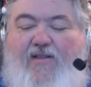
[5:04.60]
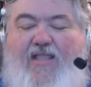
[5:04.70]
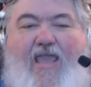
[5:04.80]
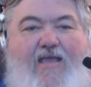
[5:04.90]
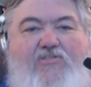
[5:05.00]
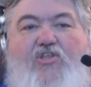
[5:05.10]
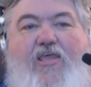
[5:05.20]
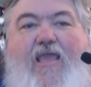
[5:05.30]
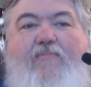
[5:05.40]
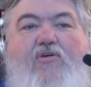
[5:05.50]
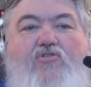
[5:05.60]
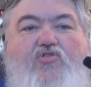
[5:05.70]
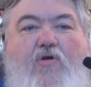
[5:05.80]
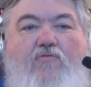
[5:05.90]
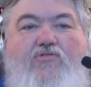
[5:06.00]
but it has the game
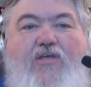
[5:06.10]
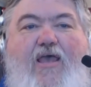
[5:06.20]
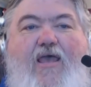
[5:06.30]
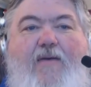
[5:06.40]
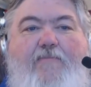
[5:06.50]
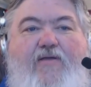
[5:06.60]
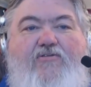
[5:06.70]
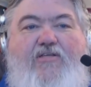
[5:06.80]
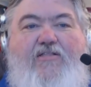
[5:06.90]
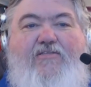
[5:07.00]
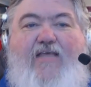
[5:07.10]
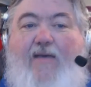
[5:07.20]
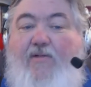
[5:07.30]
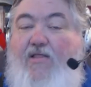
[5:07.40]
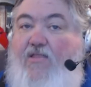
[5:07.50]
controls built in the tablet.